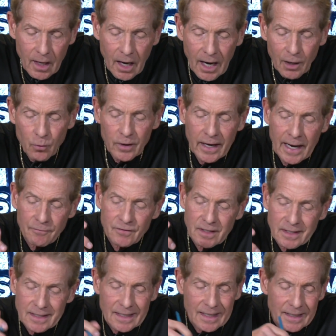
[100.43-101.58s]
I would have to
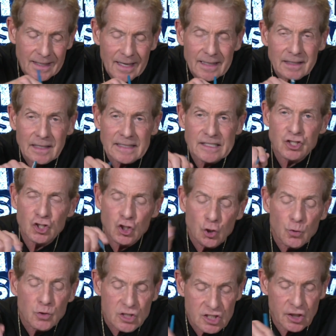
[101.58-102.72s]
get at least 2
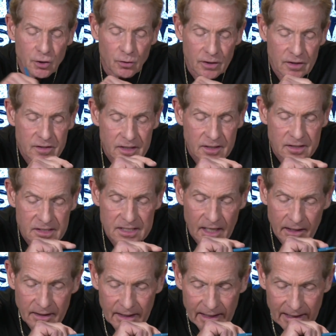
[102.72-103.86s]
series in
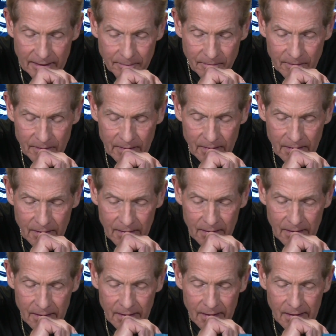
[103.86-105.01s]
said game,
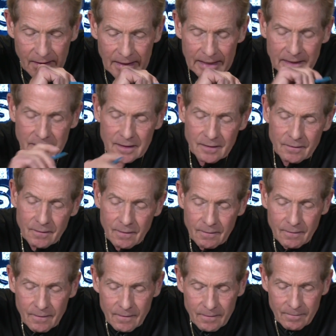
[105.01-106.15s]
and
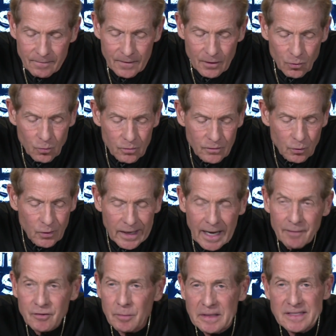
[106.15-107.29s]
there would
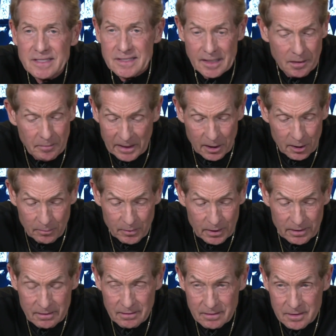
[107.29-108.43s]
have to be some element
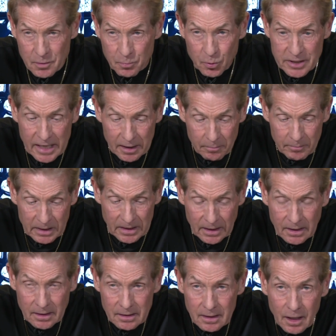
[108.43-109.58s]
to protect
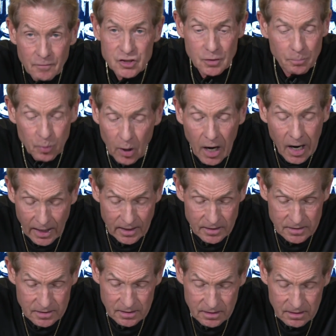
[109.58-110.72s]
me of
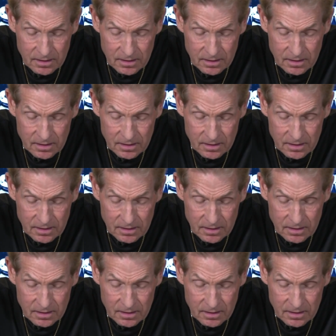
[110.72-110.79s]
surprise.